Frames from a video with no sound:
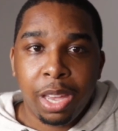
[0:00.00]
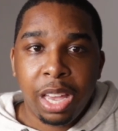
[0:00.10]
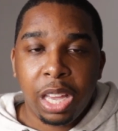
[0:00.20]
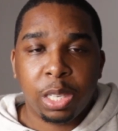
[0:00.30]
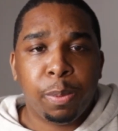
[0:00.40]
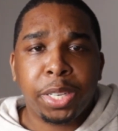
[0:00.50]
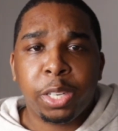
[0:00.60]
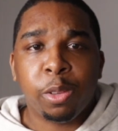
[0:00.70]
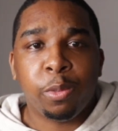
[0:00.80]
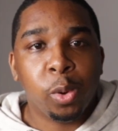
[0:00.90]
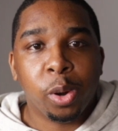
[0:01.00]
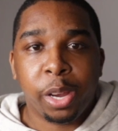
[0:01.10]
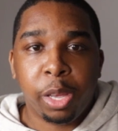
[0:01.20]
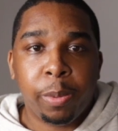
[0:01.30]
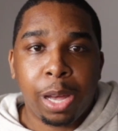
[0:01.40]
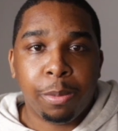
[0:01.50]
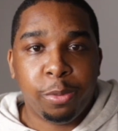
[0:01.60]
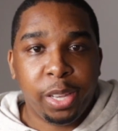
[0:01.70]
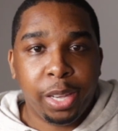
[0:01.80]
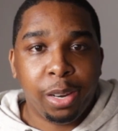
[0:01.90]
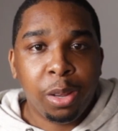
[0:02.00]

especially if you are a hip hop fan